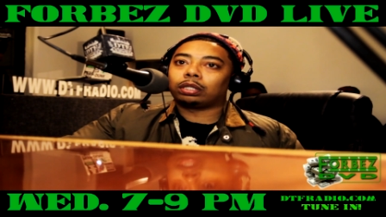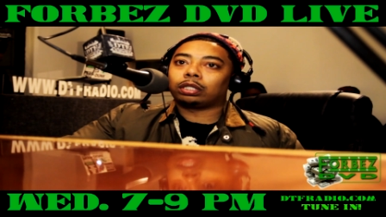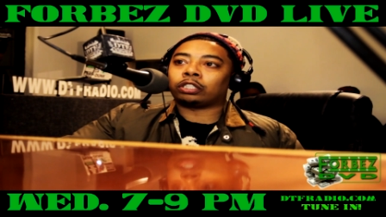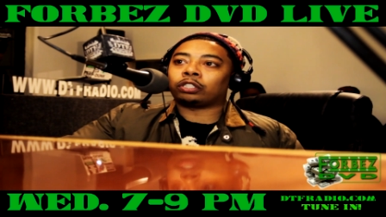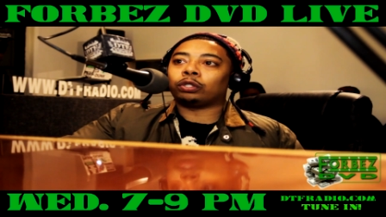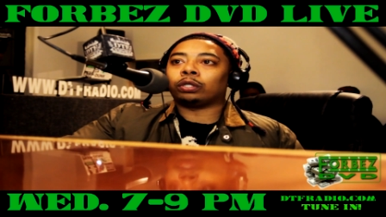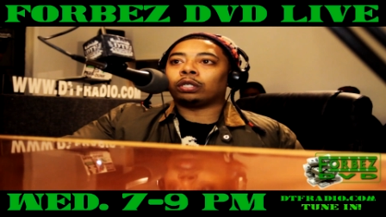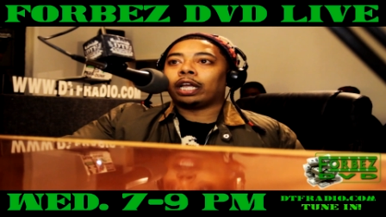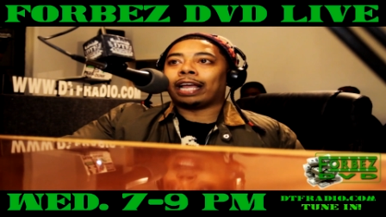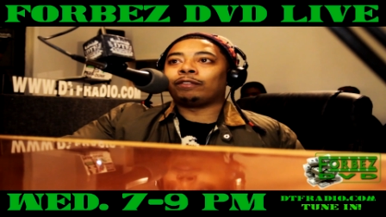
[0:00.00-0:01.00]
Cause
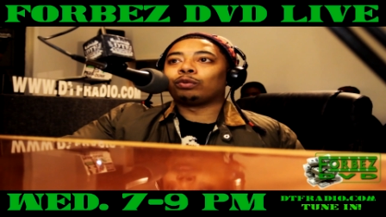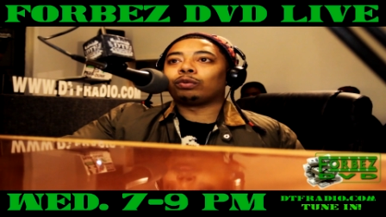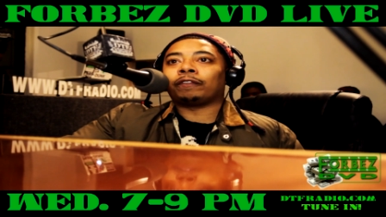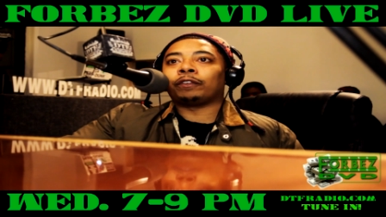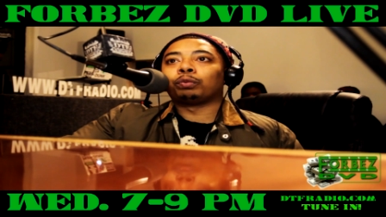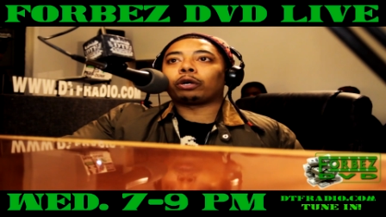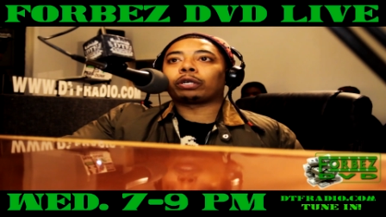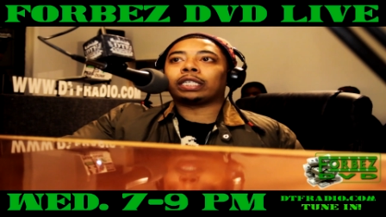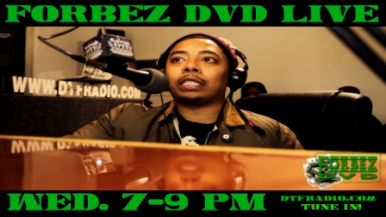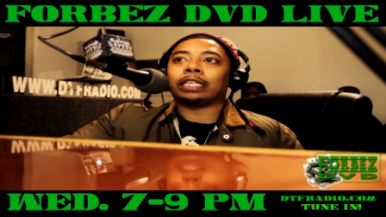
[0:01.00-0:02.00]
if you if you
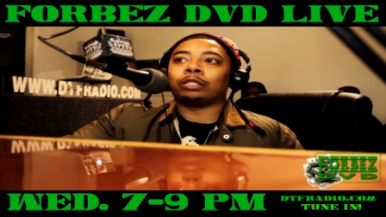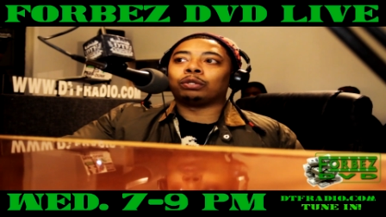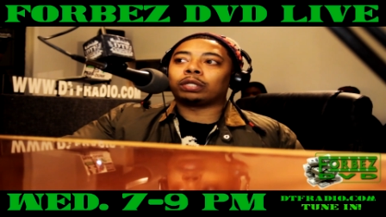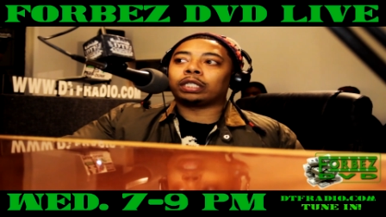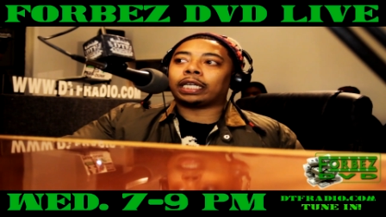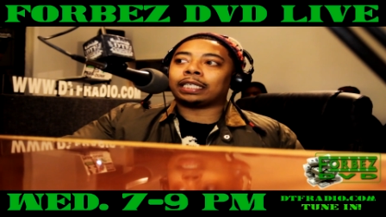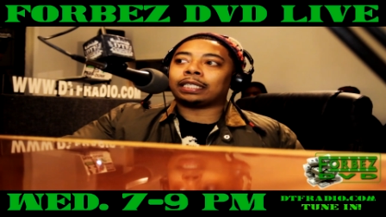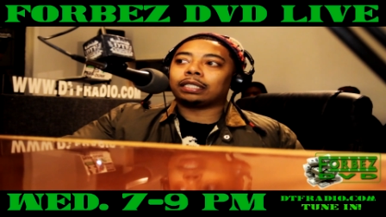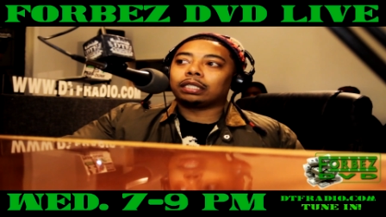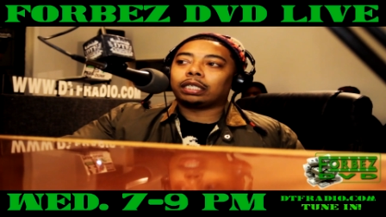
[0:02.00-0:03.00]
working and you only
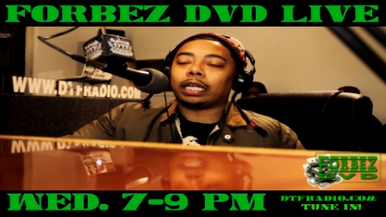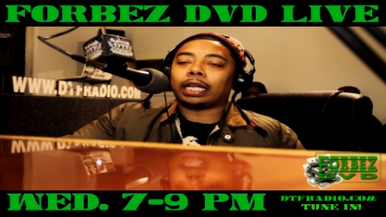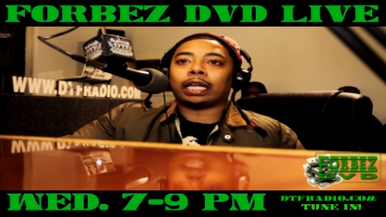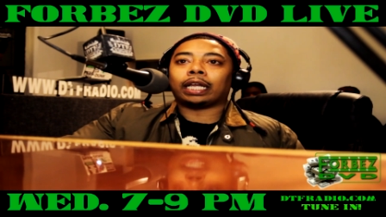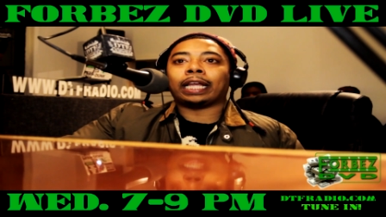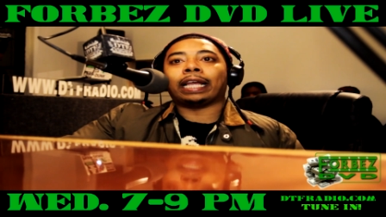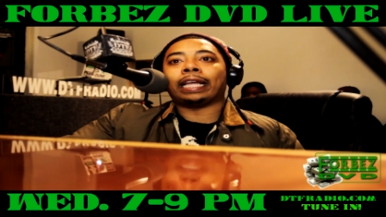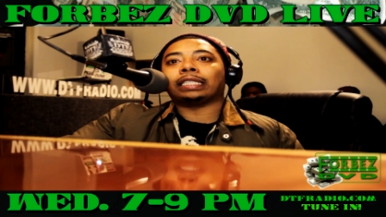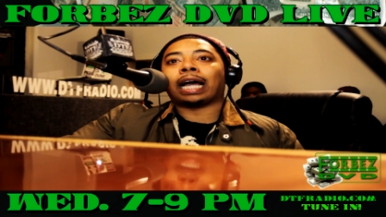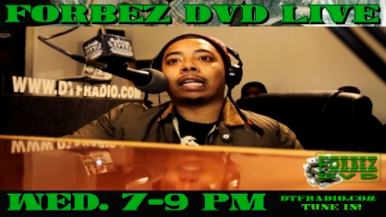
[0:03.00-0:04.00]
getting eight
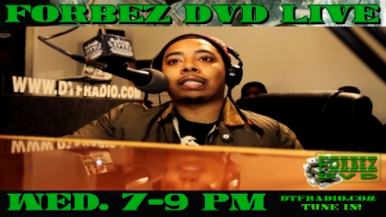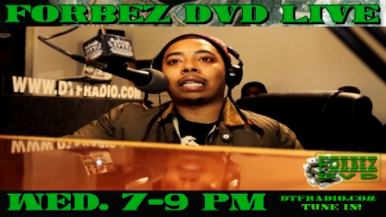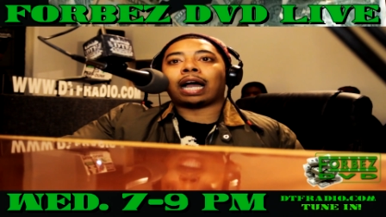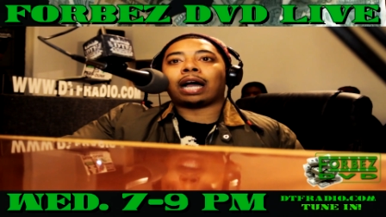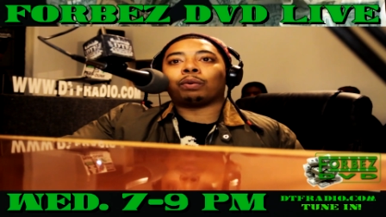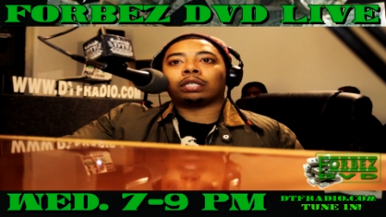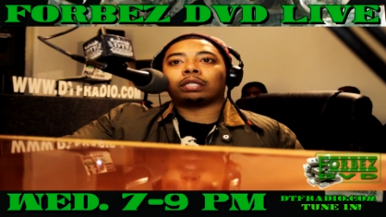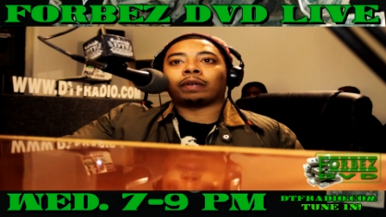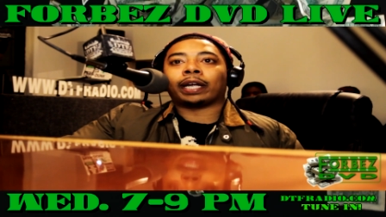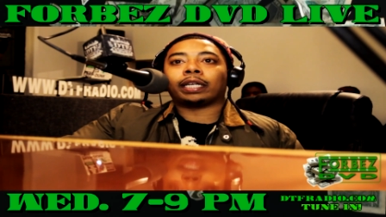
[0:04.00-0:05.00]
eight dollars an hour,
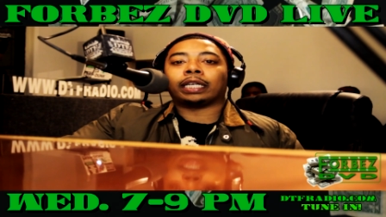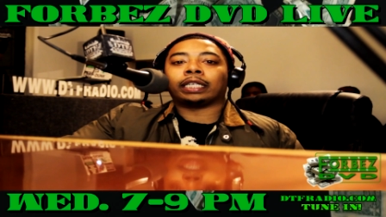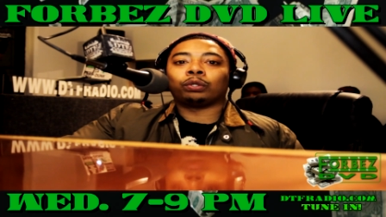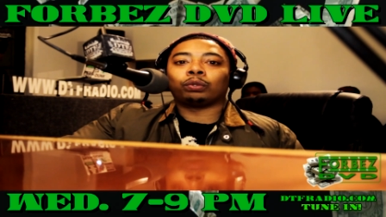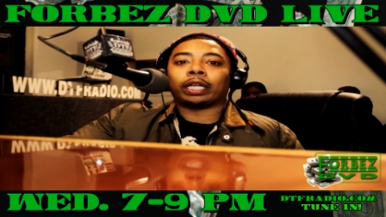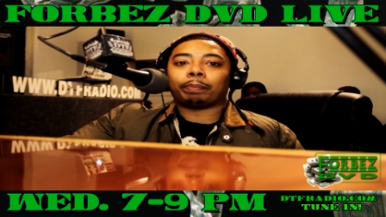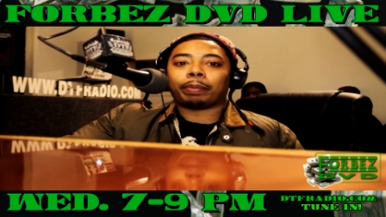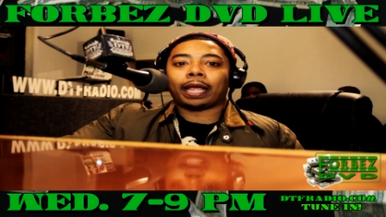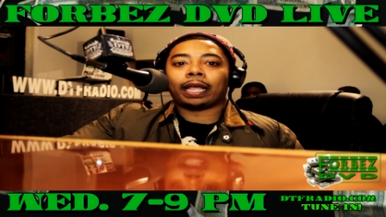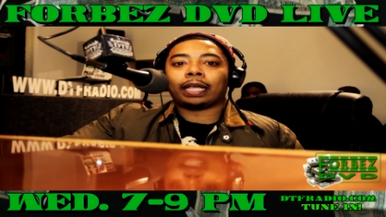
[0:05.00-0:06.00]
right? And you getting
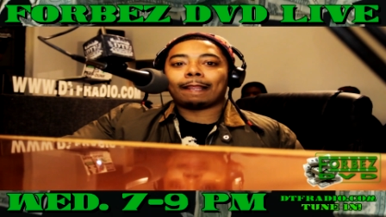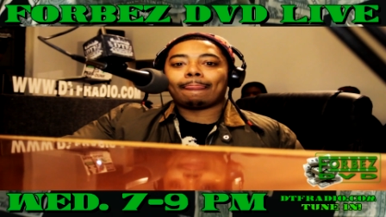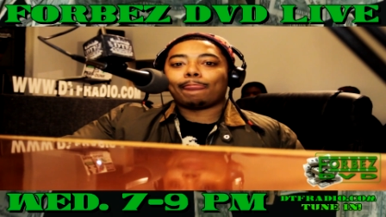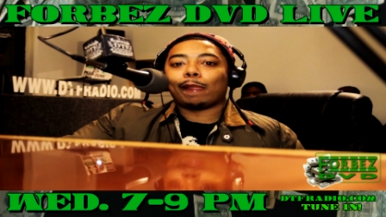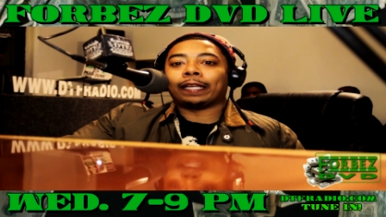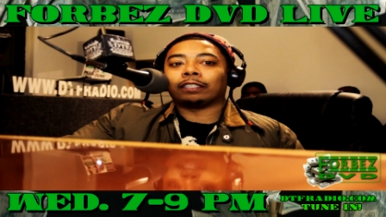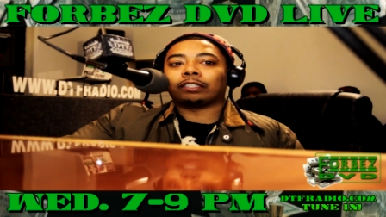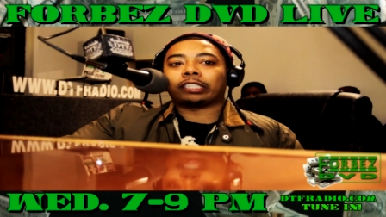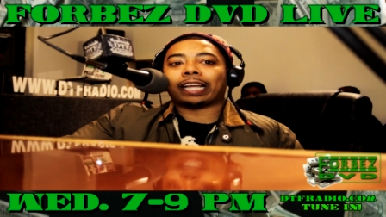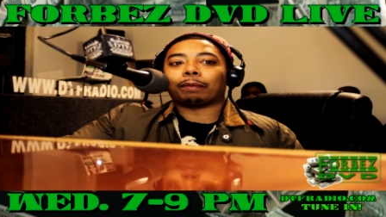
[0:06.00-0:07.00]
paid, and your
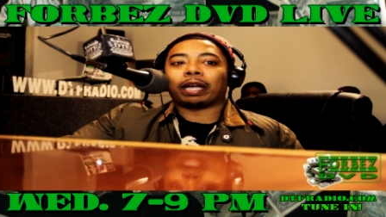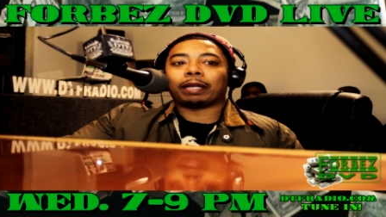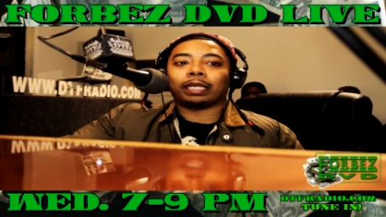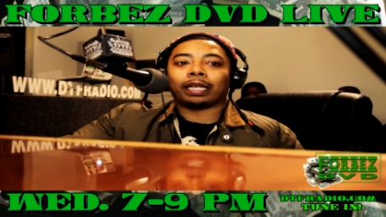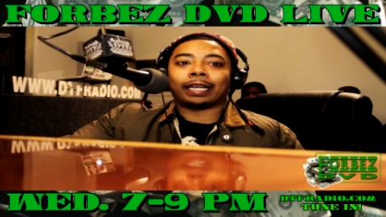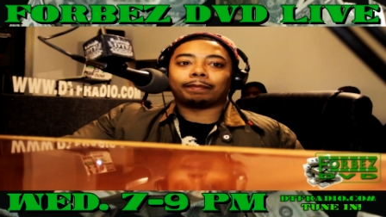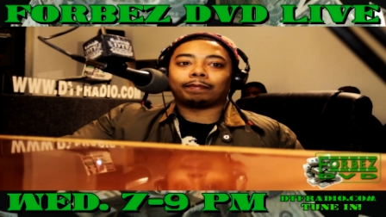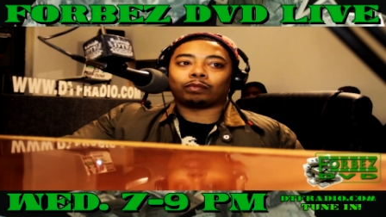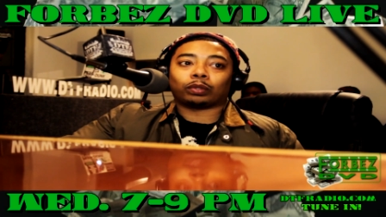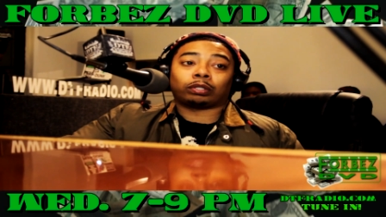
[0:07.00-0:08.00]
check might be like
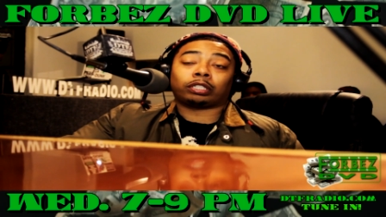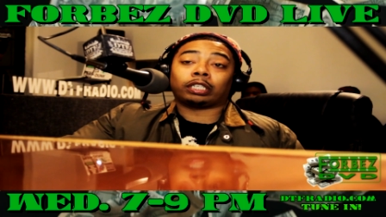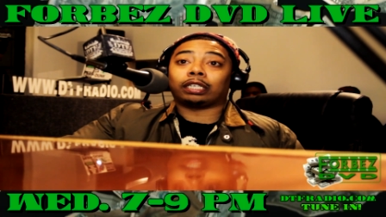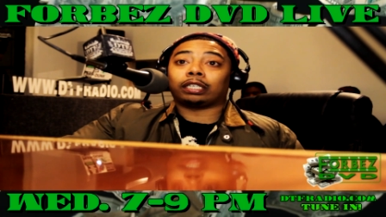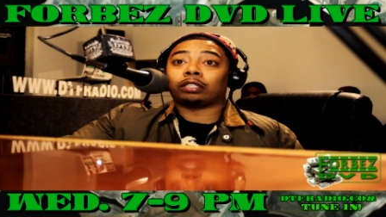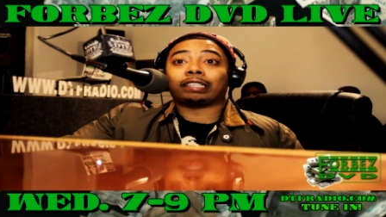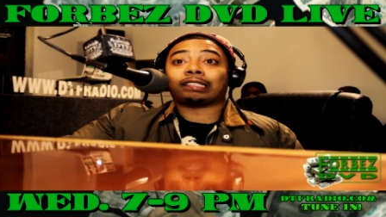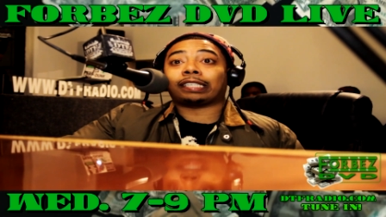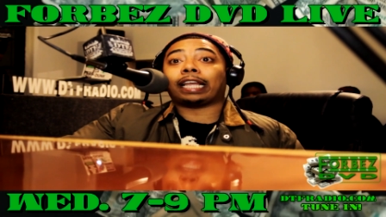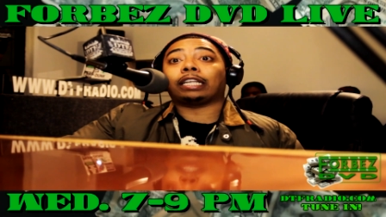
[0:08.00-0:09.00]
shit. Let's
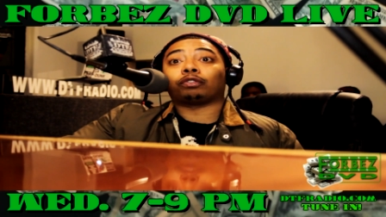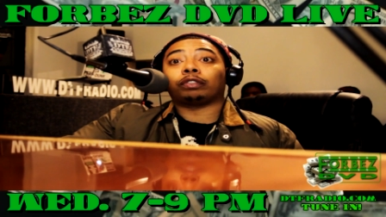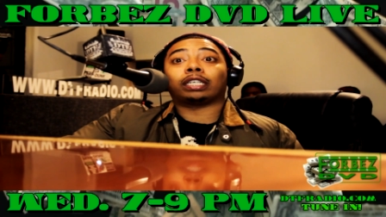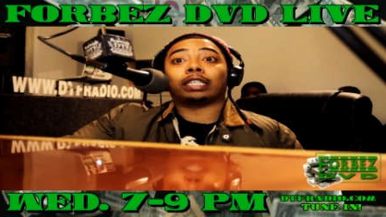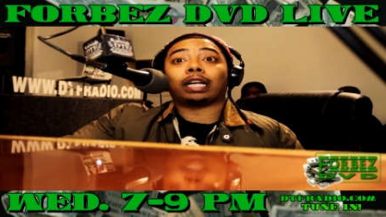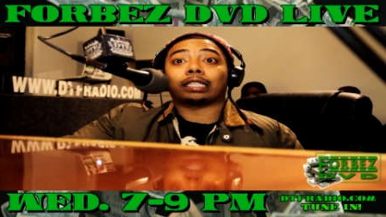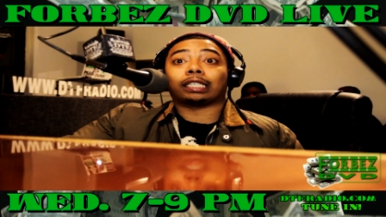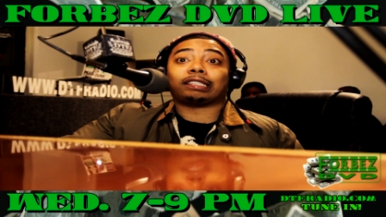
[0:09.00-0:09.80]
say three hundred dollars.